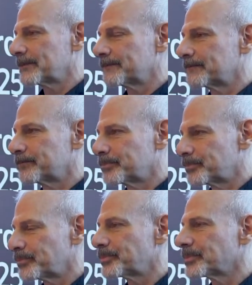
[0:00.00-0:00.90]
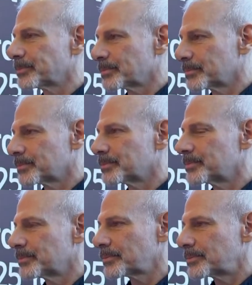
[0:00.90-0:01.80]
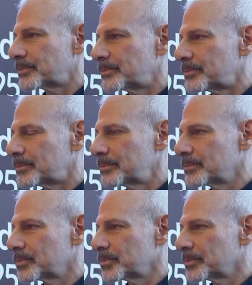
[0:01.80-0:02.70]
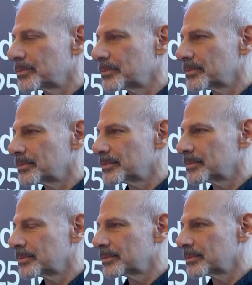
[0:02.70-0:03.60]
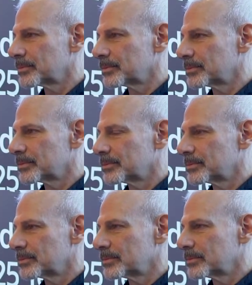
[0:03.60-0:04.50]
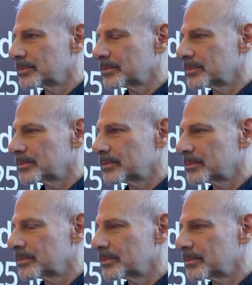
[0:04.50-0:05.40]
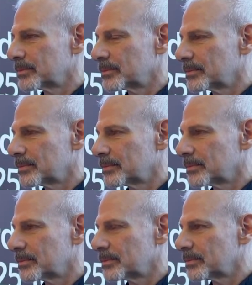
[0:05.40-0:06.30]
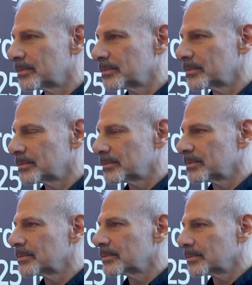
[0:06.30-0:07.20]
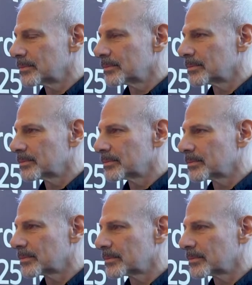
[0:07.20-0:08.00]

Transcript: [no speech]